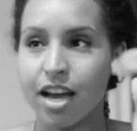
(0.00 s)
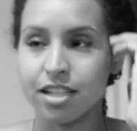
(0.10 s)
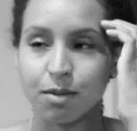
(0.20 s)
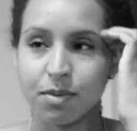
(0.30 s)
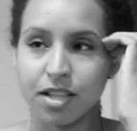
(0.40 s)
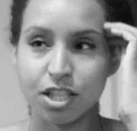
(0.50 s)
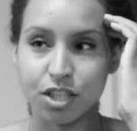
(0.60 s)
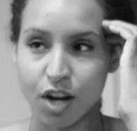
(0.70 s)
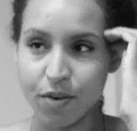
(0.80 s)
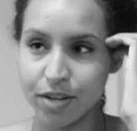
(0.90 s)
and something that she's
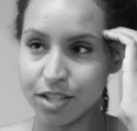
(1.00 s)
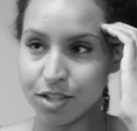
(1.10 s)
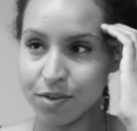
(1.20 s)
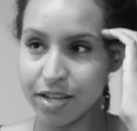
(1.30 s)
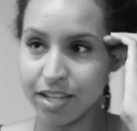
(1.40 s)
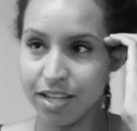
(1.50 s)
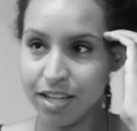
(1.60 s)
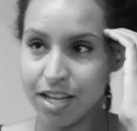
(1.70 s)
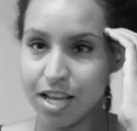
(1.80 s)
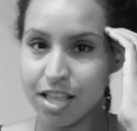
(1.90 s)
already doing,
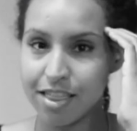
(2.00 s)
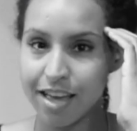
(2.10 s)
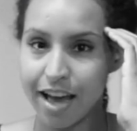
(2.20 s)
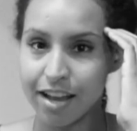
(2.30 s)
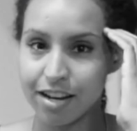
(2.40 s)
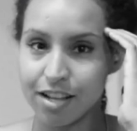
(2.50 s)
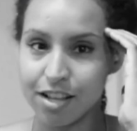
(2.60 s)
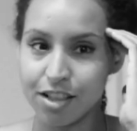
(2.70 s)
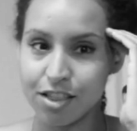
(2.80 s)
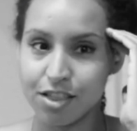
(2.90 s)
that
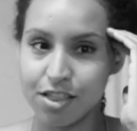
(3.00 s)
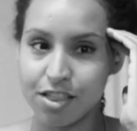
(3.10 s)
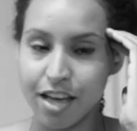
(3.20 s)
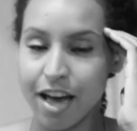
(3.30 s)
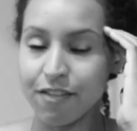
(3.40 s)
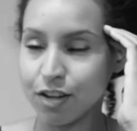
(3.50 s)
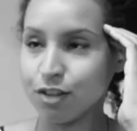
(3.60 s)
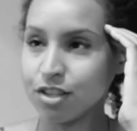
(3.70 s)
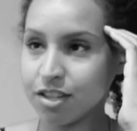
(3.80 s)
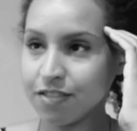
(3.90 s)
the
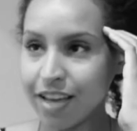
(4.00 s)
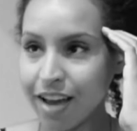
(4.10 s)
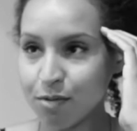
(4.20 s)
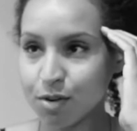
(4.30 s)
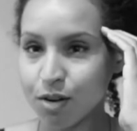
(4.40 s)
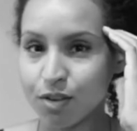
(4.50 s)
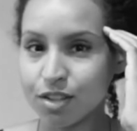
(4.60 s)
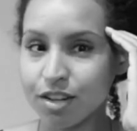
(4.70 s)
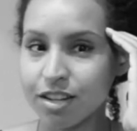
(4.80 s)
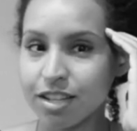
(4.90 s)
evolution of that would only
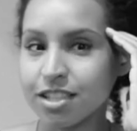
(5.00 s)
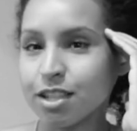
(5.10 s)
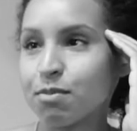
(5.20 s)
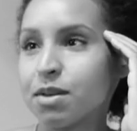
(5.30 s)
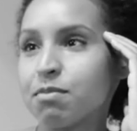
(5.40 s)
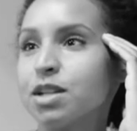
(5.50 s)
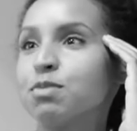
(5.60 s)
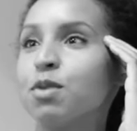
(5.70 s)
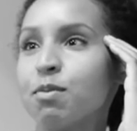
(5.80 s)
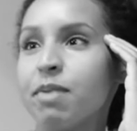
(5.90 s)
turn into something much
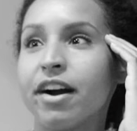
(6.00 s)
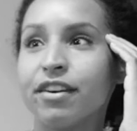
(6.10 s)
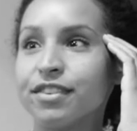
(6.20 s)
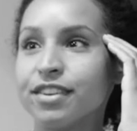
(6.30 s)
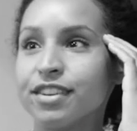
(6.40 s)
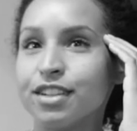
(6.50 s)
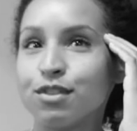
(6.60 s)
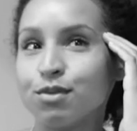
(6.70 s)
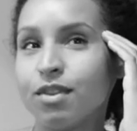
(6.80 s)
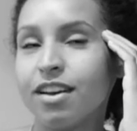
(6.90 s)
more powerful. I mean,
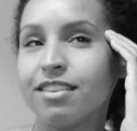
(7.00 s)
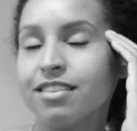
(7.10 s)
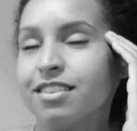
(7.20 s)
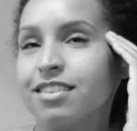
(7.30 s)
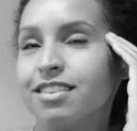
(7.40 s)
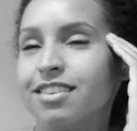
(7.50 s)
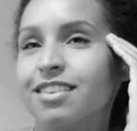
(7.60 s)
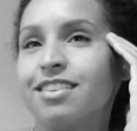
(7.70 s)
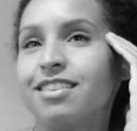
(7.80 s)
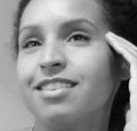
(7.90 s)
and
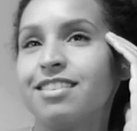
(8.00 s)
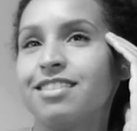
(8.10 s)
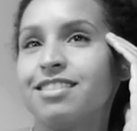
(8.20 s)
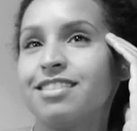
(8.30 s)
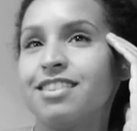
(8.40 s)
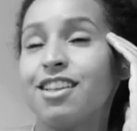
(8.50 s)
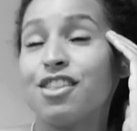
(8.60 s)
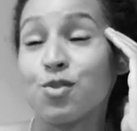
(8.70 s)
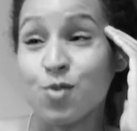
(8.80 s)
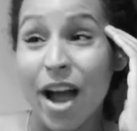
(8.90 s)

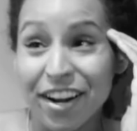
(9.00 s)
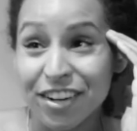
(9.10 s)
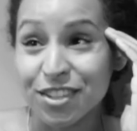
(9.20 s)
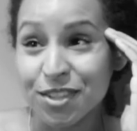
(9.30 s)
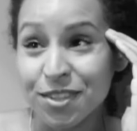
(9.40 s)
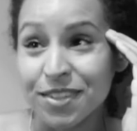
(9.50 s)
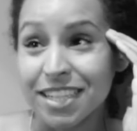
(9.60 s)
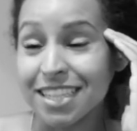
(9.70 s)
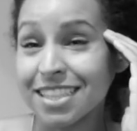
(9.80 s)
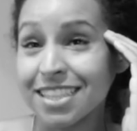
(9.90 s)
the writer too,
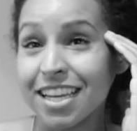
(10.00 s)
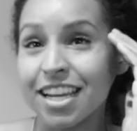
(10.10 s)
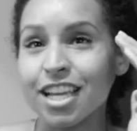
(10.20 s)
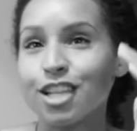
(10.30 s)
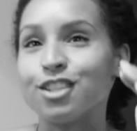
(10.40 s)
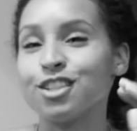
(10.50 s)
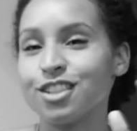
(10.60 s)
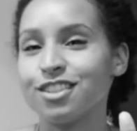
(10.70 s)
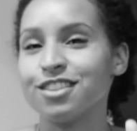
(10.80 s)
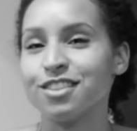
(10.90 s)
Anise Nin, is,
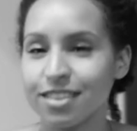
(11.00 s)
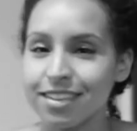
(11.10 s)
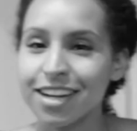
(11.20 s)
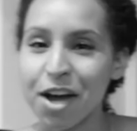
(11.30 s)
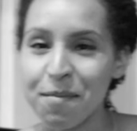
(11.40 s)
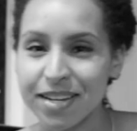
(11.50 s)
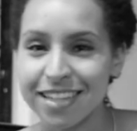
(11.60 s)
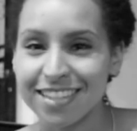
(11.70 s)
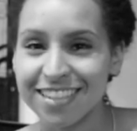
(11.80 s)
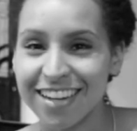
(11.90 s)
look up
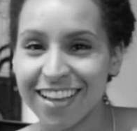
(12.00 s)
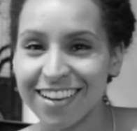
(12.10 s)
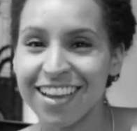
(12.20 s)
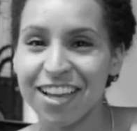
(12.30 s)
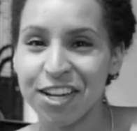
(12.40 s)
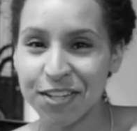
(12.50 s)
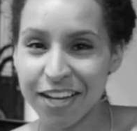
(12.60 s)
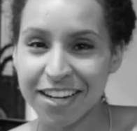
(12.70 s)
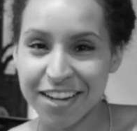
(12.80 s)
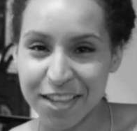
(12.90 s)
Anise Nin, look
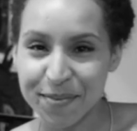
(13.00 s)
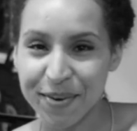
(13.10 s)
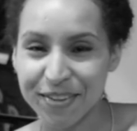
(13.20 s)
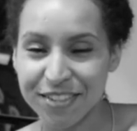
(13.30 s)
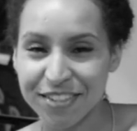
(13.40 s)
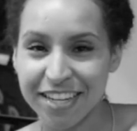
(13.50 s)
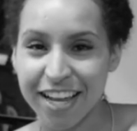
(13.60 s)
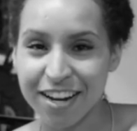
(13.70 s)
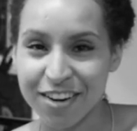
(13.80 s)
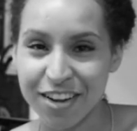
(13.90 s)
at her other poetry
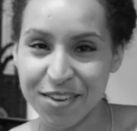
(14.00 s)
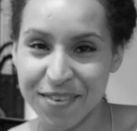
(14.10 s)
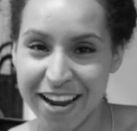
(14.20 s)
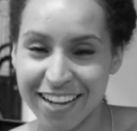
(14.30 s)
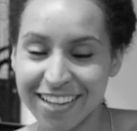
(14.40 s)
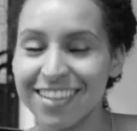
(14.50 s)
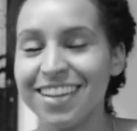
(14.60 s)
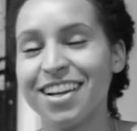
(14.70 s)
and her other writing,